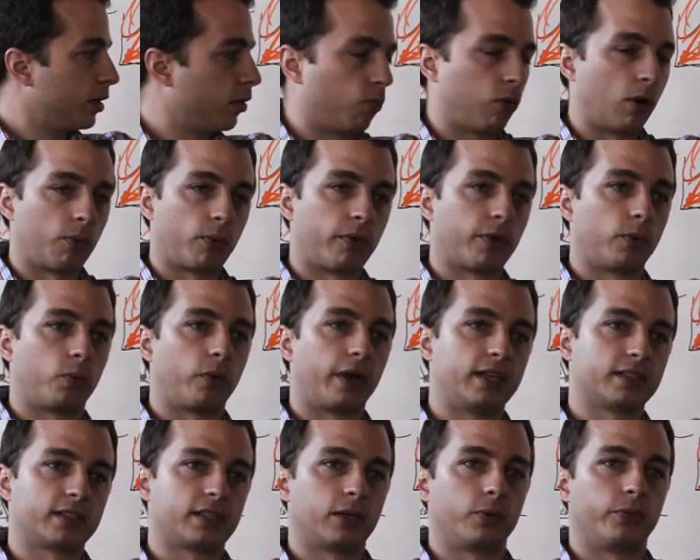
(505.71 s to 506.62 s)
what were the
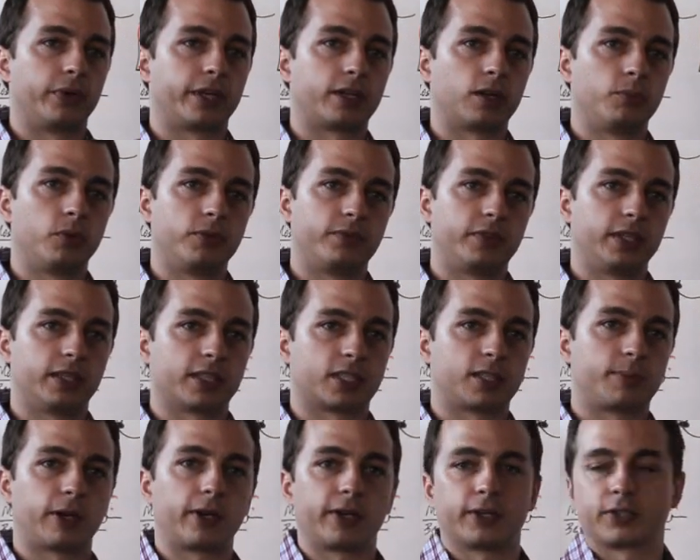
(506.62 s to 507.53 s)
ways that we could move the
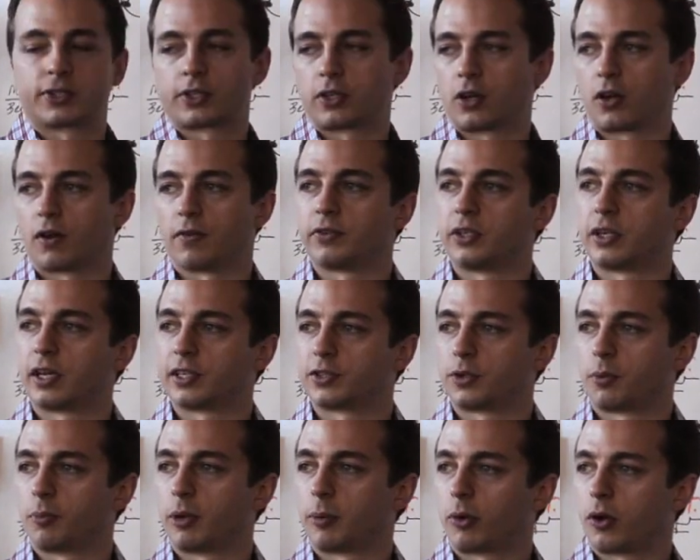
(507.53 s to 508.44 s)
experience curve? Do you
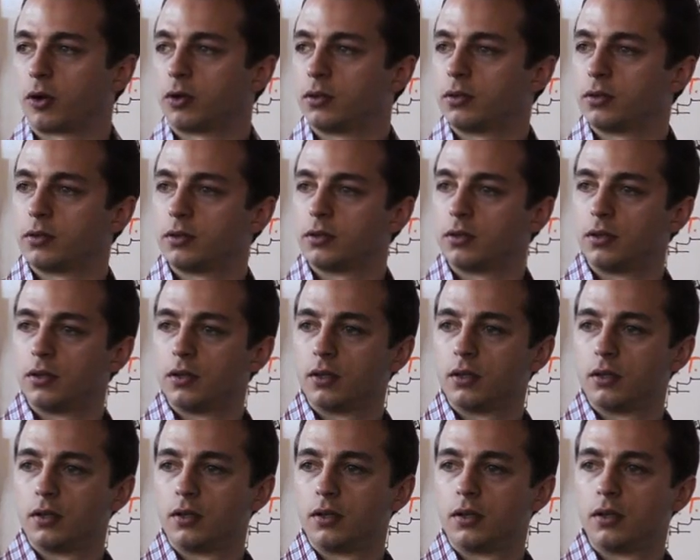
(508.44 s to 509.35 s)
guys remember?
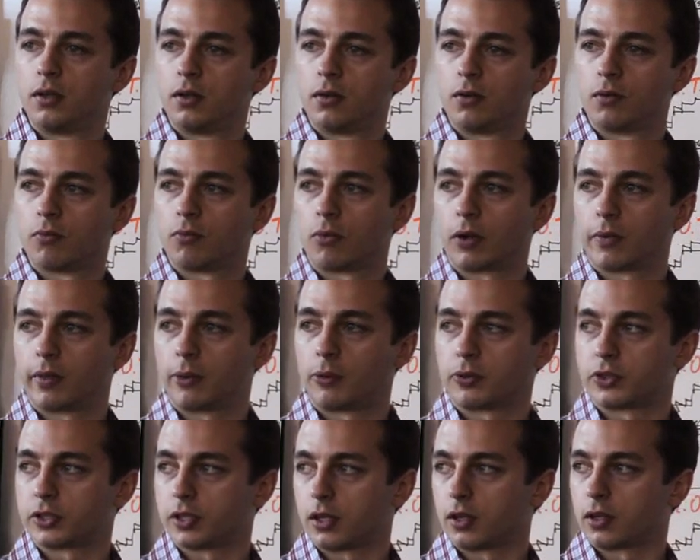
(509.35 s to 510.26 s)
There
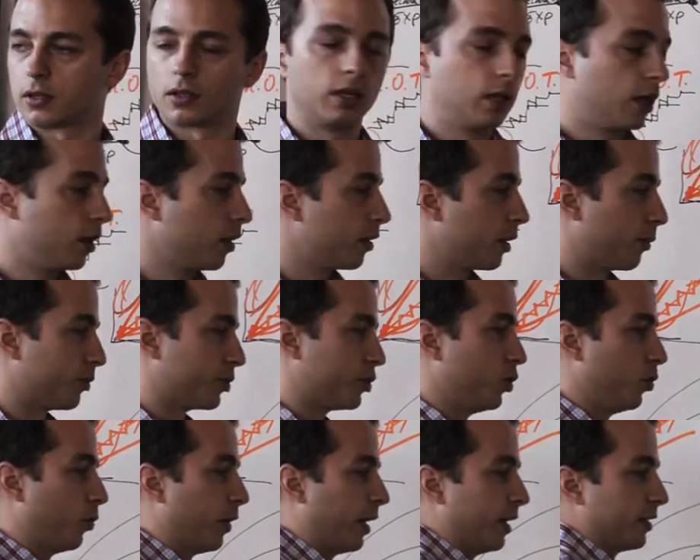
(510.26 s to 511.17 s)
was
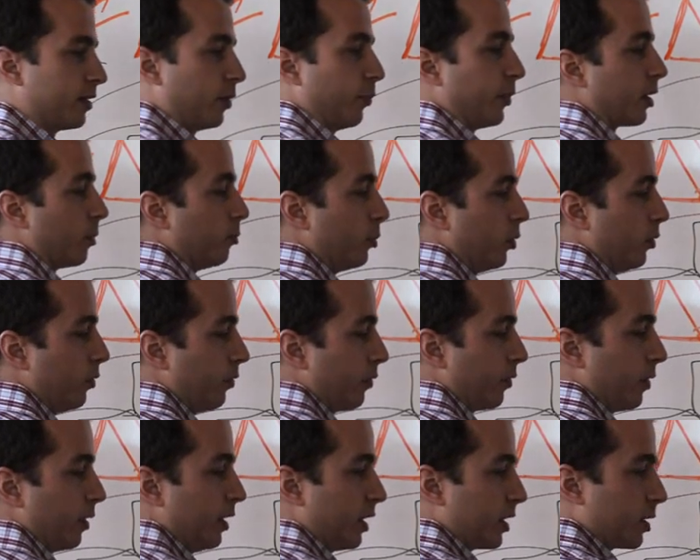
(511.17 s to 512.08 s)
two ways that we could
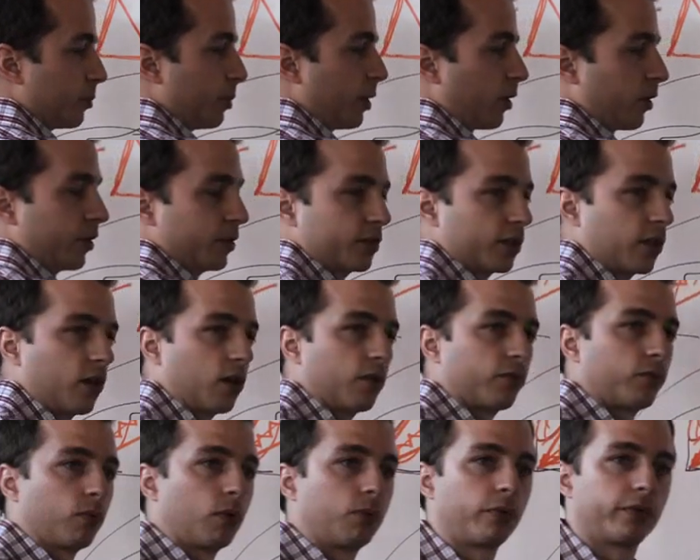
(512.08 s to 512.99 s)
move the experience
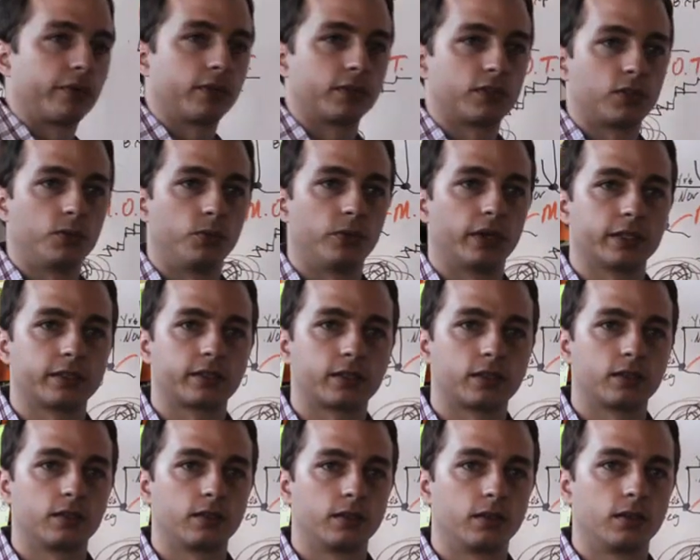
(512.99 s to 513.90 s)
curve. What were the two
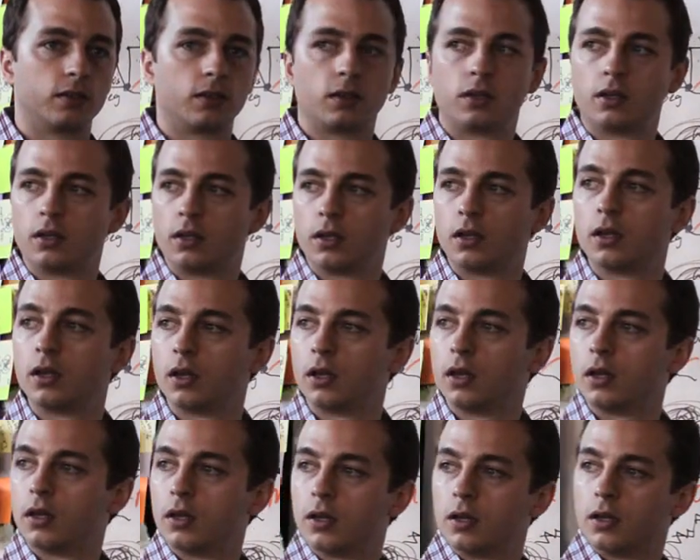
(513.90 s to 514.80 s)
ways? Time
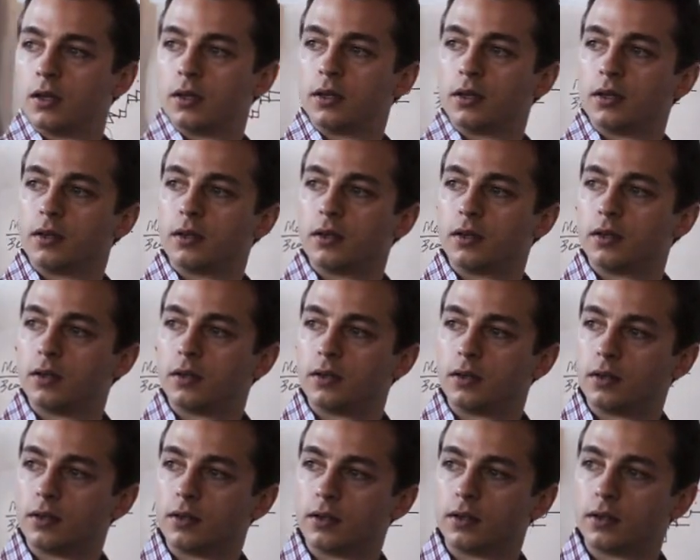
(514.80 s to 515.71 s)
and
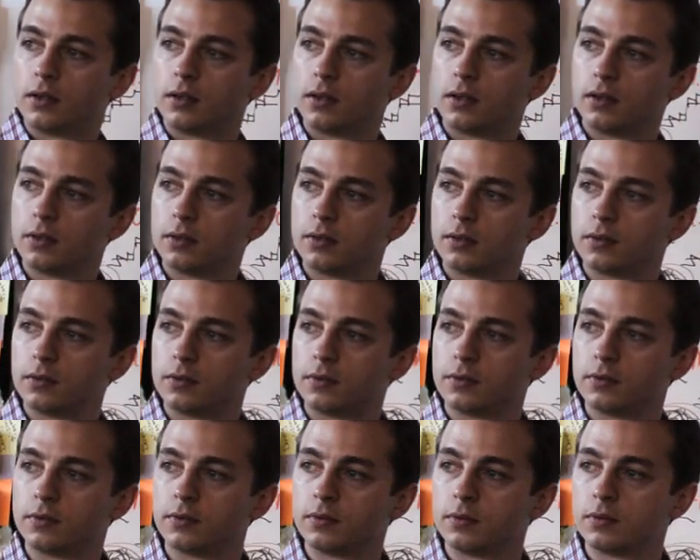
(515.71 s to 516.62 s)

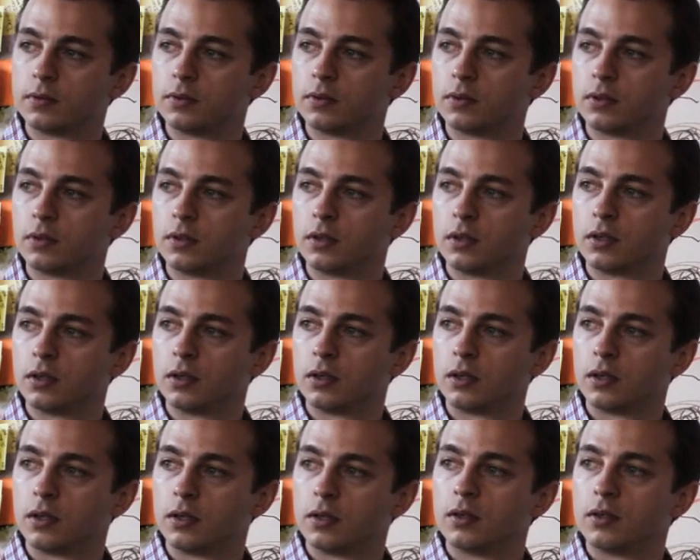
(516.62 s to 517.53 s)
passion,
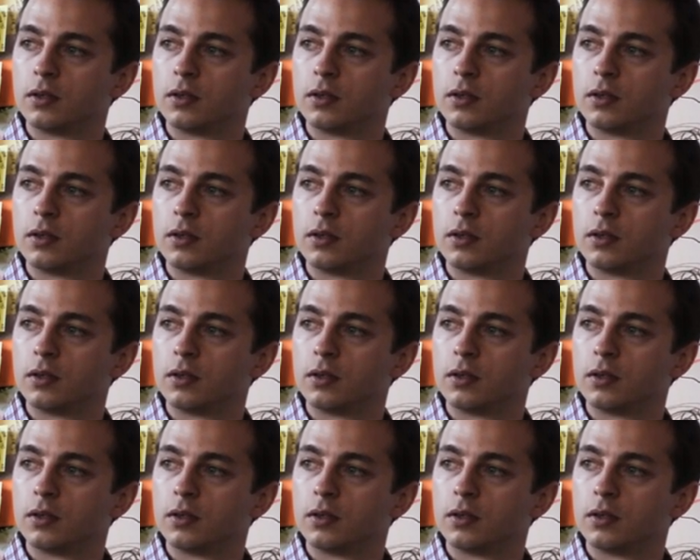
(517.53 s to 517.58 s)
or